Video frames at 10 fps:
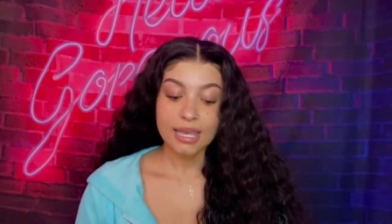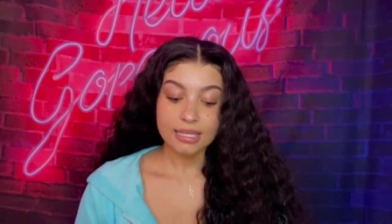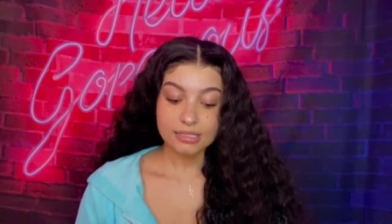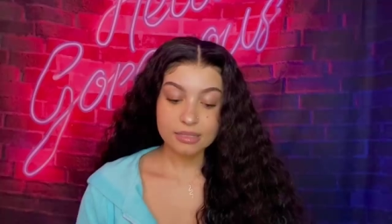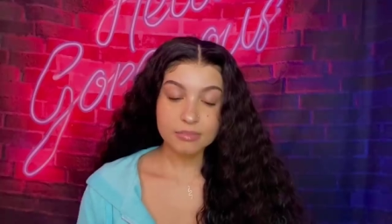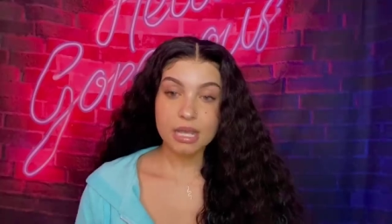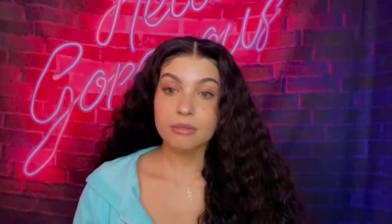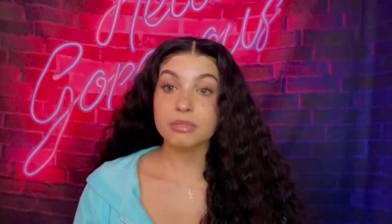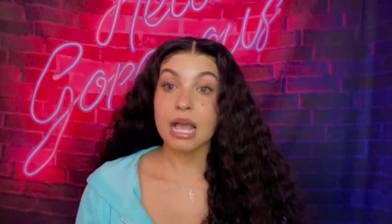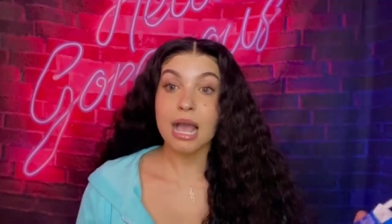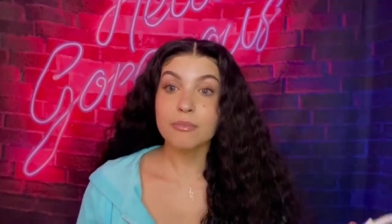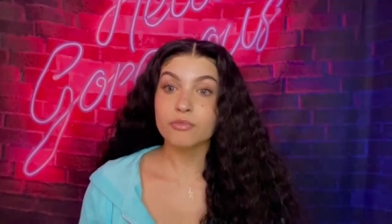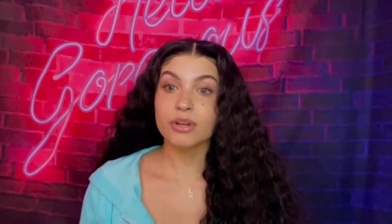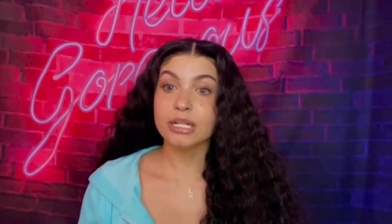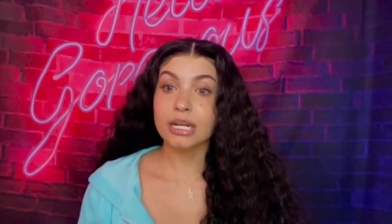And sometimes I'm
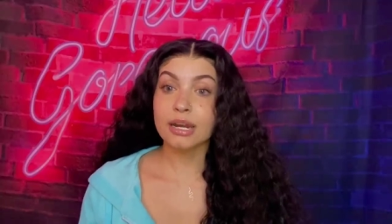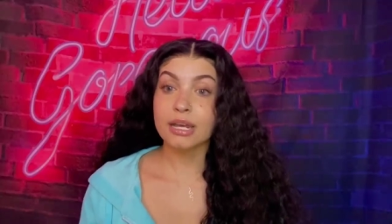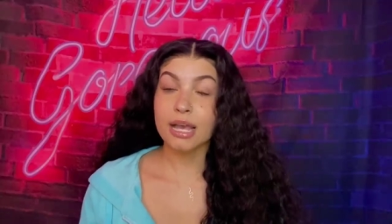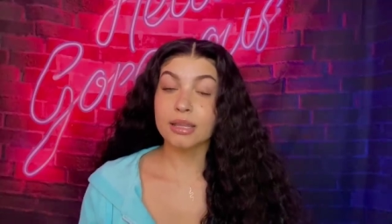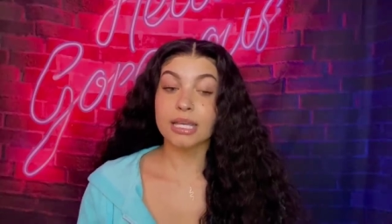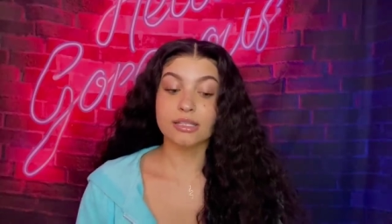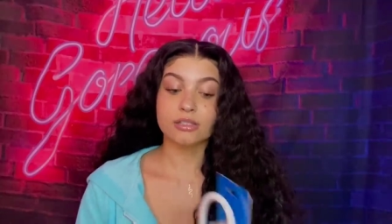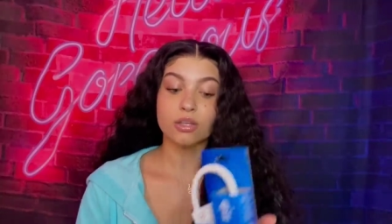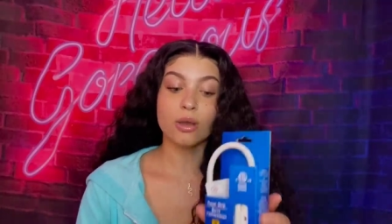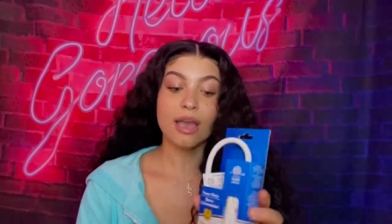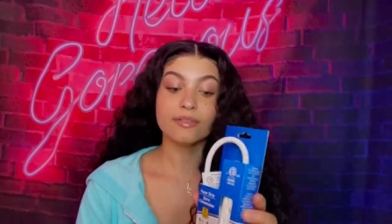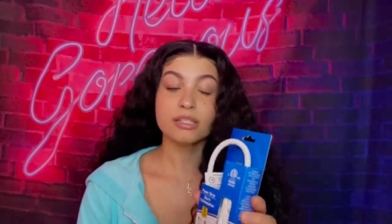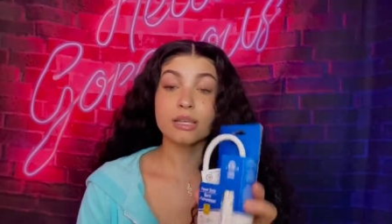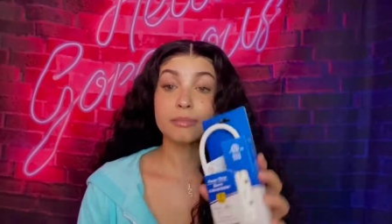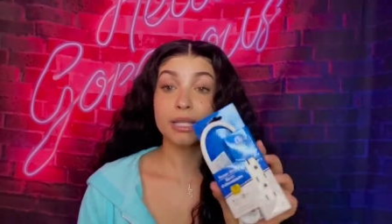running out of outlets. So having
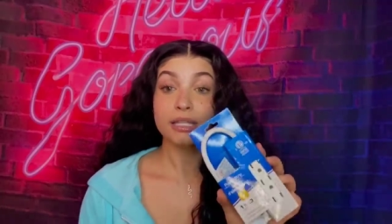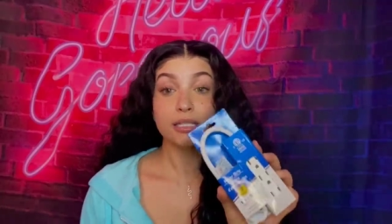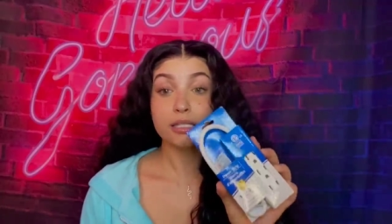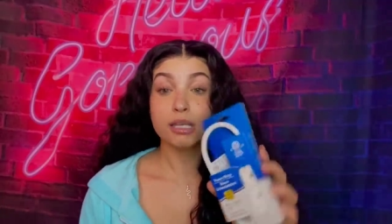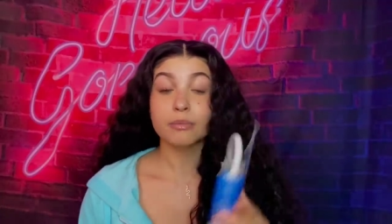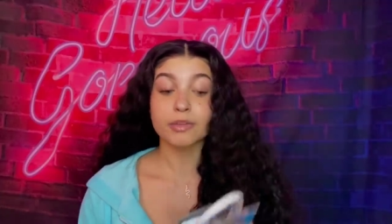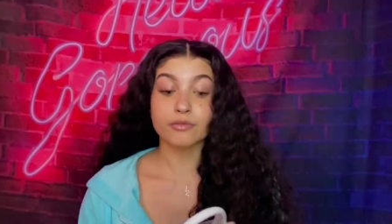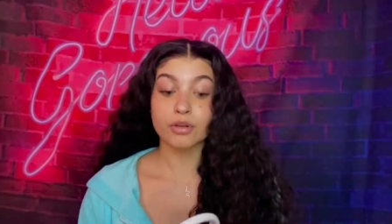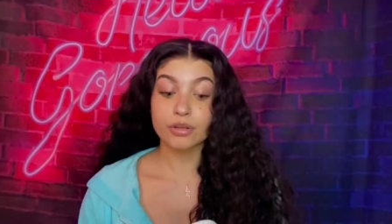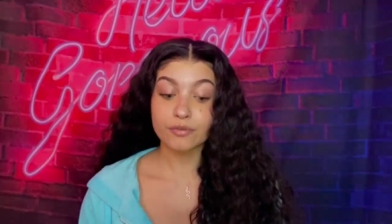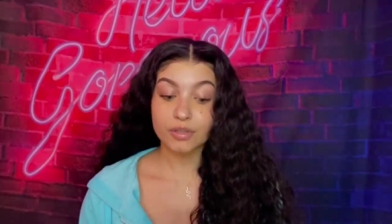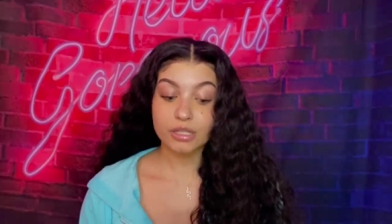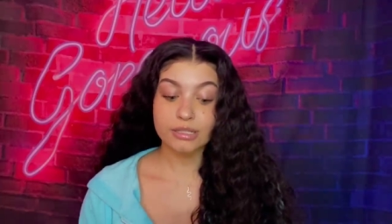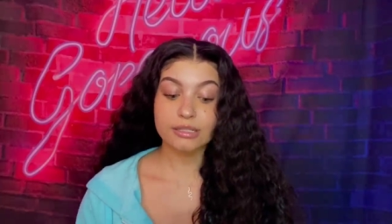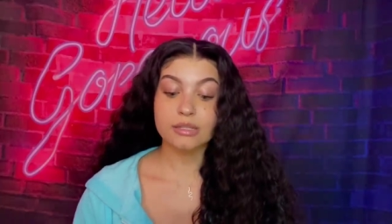something like this is gonna be real
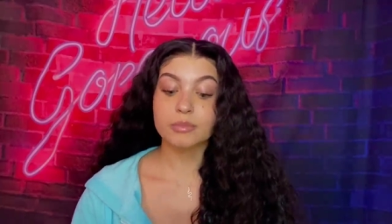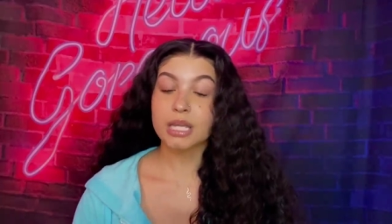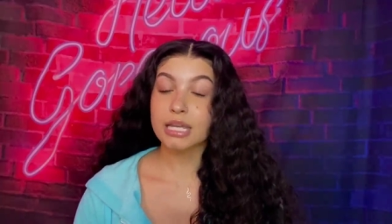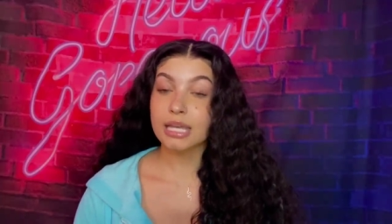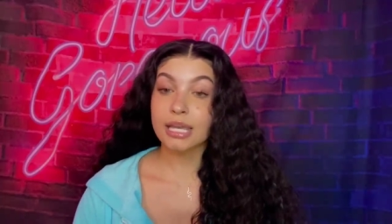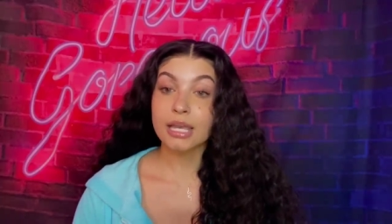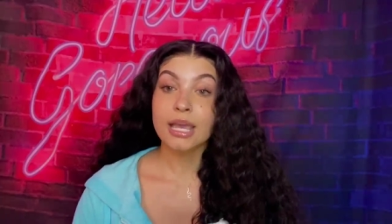convenient just to plug in,